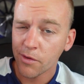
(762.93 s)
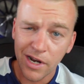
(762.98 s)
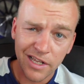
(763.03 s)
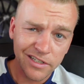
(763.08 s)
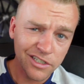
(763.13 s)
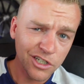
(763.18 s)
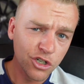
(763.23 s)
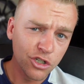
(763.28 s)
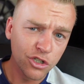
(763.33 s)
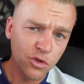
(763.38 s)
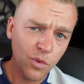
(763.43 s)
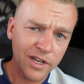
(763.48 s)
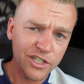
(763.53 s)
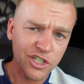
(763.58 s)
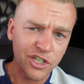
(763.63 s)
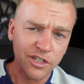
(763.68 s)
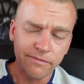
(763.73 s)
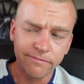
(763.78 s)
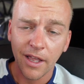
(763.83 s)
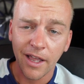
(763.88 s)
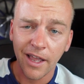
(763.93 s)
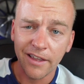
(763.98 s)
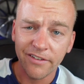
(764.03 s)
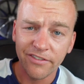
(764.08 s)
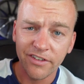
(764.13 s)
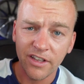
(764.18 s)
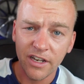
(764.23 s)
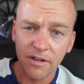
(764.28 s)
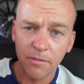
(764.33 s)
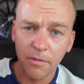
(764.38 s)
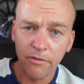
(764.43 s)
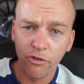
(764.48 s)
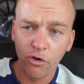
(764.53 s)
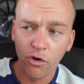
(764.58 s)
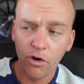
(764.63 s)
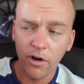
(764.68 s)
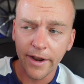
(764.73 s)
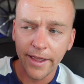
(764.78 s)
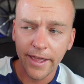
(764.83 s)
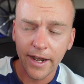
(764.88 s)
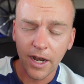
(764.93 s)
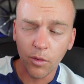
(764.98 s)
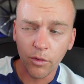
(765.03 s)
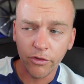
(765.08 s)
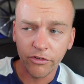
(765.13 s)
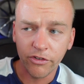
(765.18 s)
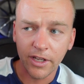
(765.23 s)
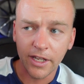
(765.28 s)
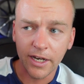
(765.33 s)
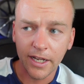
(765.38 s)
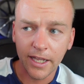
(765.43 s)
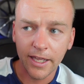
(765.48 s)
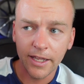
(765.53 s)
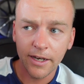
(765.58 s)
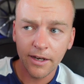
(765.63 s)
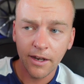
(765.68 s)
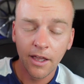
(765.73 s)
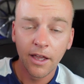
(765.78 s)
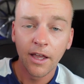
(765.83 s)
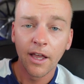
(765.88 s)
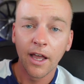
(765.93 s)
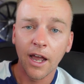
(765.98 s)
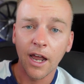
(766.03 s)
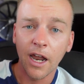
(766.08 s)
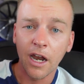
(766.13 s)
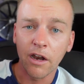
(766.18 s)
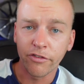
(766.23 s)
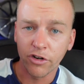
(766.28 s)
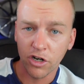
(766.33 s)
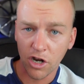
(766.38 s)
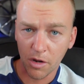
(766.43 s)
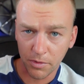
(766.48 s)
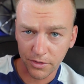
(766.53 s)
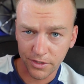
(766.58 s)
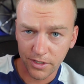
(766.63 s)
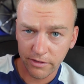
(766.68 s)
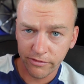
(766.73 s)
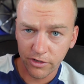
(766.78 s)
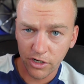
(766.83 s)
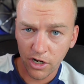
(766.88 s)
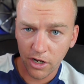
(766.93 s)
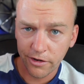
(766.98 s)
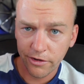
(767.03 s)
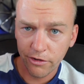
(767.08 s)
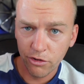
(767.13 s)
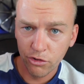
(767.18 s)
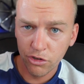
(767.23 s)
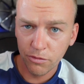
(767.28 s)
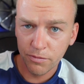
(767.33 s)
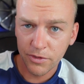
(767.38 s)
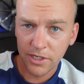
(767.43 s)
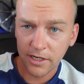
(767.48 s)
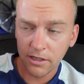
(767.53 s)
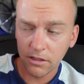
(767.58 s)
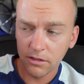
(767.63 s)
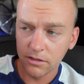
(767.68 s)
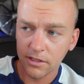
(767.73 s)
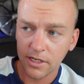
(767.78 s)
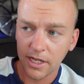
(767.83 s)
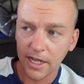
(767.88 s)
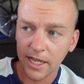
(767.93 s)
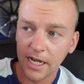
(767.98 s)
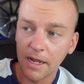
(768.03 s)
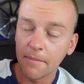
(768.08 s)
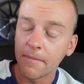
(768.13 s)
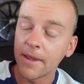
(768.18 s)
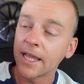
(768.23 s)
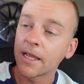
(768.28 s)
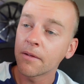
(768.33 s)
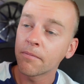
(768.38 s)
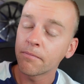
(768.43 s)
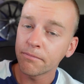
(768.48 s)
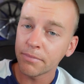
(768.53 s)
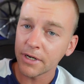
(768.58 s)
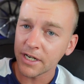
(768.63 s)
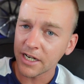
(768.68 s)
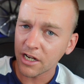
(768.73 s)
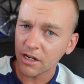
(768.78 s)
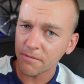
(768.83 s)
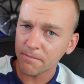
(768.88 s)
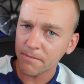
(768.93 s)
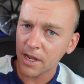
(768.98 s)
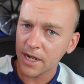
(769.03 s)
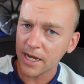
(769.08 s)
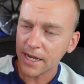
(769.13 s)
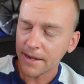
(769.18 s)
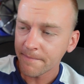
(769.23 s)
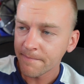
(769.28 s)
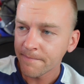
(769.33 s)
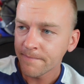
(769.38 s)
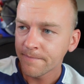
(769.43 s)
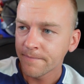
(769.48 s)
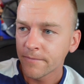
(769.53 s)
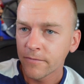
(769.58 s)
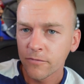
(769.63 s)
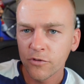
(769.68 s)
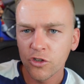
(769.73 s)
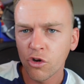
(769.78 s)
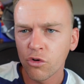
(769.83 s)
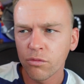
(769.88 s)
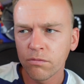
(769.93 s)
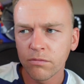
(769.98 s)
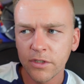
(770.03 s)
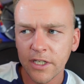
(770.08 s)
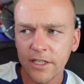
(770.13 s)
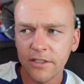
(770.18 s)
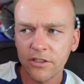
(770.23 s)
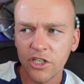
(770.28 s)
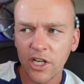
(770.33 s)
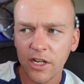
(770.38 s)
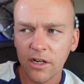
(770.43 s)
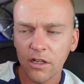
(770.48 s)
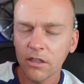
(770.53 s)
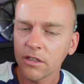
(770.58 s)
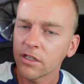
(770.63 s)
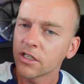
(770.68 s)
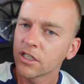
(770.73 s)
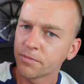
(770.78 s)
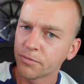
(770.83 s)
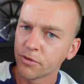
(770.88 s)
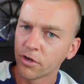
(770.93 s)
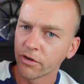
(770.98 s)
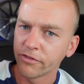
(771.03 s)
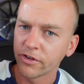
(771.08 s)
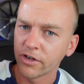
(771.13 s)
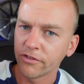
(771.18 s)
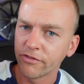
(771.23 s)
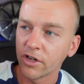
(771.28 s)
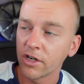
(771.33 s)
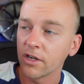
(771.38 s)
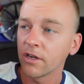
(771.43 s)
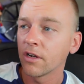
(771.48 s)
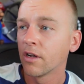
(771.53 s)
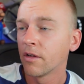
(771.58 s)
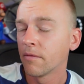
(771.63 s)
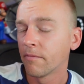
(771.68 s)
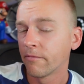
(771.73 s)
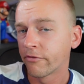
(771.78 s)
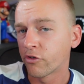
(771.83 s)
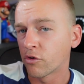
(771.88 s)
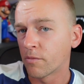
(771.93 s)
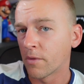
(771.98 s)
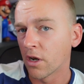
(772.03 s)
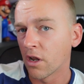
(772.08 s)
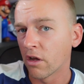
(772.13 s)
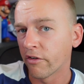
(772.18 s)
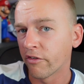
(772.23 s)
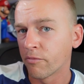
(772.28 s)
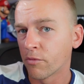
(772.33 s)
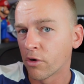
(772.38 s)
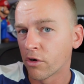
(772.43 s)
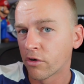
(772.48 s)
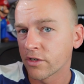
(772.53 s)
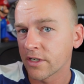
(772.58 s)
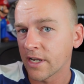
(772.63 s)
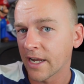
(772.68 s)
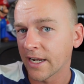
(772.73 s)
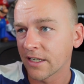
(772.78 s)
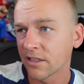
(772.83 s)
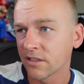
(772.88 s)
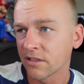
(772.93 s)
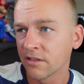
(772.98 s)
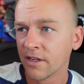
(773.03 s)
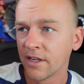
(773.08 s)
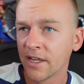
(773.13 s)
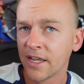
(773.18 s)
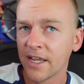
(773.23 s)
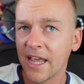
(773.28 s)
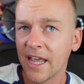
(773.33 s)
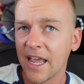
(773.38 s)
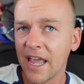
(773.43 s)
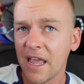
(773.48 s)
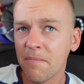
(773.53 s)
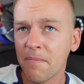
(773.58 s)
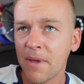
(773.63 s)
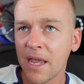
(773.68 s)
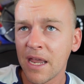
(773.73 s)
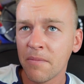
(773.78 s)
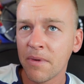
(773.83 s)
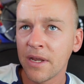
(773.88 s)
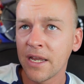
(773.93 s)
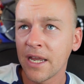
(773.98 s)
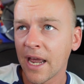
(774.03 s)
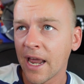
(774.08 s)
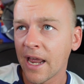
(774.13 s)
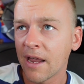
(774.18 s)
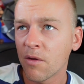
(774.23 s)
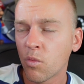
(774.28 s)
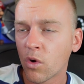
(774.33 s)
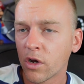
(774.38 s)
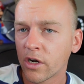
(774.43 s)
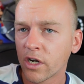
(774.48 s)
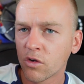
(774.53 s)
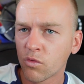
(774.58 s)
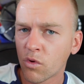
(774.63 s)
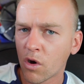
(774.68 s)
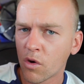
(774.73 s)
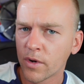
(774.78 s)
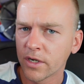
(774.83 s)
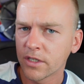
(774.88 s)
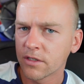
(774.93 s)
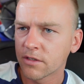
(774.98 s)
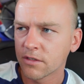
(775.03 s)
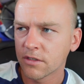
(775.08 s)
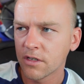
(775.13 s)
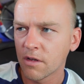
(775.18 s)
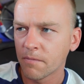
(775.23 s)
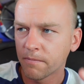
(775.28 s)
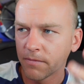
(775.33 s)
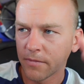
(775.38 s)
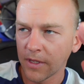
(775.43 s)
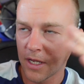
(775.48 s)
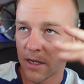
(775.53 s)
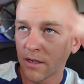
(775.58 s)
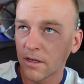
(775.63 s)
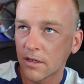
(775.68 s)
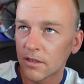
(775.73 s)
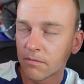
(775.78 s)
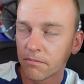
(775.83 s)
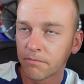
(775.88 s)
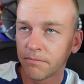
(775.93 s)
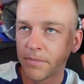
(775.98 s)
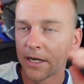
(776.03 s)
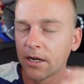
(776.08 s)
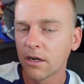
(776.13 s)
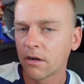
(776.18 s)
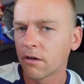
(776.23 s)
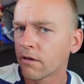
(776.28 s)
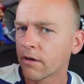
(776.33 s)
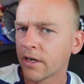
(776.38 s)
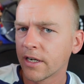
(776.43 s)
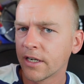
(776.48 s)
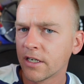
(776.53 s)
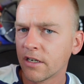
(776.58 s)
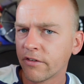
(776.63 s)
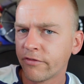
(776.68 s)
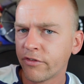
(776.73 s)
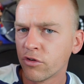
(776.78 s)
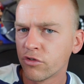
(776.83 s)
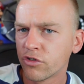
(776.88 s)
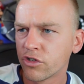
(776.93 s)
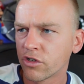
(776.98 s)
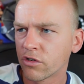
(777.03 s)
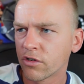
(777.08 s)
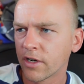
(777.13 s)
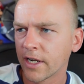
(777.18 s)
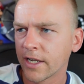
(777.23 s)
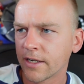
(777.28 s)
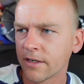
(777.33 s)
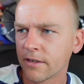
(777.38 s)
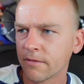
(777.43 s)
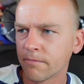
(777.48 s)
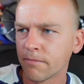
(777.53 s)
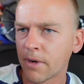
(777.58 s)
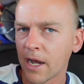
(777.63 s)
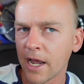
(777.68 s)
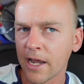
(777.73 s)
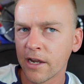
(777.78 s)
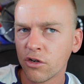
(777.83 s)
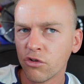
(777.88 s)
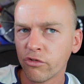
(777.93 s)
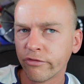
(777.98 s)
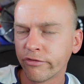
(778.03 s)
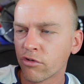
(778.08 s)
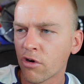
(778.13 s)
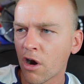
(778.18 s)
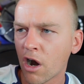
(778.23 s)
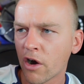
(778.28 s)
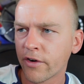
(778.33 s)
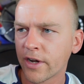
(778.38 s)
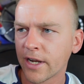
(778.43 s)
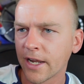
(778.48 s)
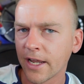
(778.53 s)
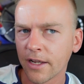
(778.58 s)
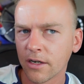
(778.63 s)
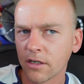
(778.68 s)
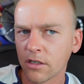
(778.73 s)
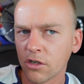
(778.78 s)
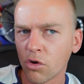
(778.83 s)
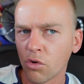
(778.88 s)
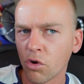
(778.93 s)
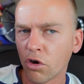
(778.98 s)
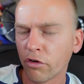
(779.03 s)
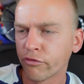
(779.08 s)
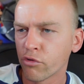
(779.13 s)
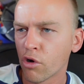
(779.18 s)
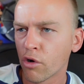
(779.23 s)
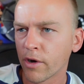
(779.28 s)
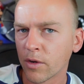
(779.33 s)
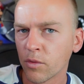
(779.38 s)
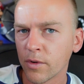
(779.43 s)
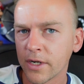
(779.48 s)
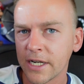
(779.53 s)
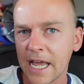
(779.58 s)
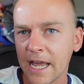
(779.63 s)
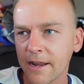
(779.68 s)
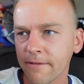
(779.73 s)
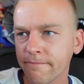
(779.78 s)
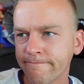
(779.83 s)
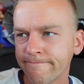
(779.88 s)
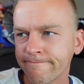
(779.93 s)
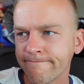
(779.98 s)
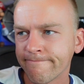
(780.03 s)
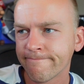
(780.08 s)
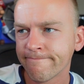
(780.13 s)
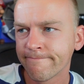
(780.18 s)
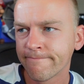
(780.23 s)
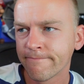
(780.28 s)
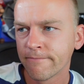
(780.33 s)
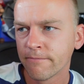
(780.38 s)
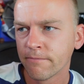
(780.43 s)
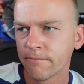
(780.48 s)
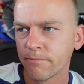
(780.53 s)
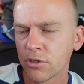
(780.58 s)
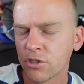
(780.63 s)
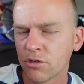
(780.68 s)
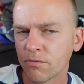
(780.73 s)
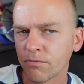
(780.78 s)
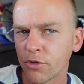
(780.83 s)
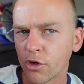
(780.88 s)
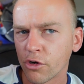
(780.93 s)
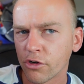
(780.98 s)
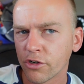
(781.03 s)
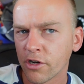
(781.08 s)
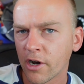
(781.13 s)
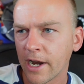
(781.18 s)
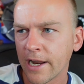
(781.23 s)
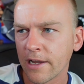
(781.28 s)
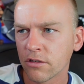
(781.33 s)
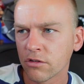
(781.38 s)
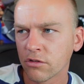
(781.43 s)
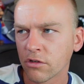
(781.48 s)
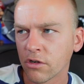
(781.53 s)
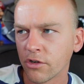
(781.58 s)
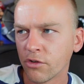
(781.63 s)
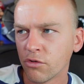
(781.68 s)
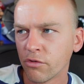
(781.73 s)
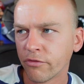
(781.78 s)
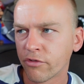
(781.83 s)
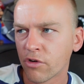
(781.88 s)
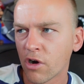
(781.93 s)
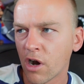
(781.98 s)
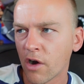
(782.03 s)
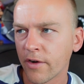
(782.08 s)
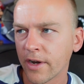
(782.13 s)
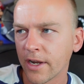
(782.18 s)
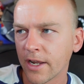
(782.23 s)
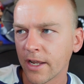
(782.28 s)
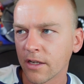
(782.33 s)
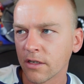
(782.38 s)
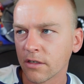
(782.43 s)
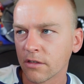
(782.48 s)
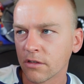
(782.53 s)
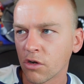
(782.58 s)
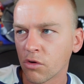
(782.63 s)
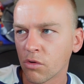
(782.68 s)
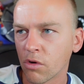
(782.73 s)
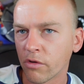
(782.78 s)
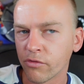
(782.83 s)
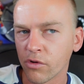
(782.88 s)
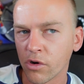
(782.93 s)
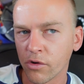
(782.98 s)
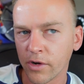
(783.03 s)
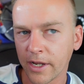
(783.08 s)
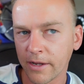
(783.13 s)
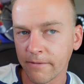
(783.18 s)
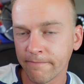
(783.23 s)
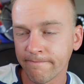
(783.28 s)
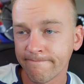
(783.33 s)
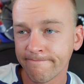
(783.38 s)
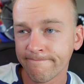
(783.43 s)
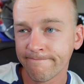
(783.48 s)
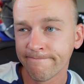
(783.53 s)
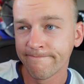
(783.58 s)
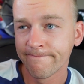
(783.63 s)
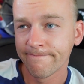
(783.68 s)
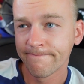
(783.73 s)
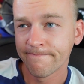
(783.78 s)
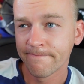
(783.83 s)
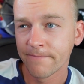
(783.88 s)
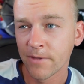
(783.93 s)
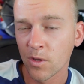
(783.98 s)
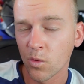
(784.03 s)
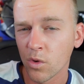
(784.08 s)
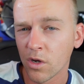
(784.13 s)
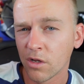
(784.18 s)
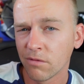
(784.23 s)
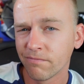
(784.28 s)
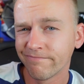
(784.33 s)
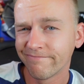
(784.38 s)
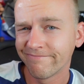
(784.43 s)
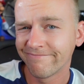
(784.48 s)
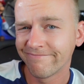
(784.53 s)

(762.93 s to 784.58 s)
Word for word: Now that's a good question. I said it before and I will say it again. I have a couple different other YouTube channels and they make pretty good money. So this channel is pure for the fun, for my love of motorcycles, and maybe I want to grow it something bigger in the future and buy a new Ferrari and go off-roading with that. Put some dirt tires on a new Ferrari and go off-roading. Well,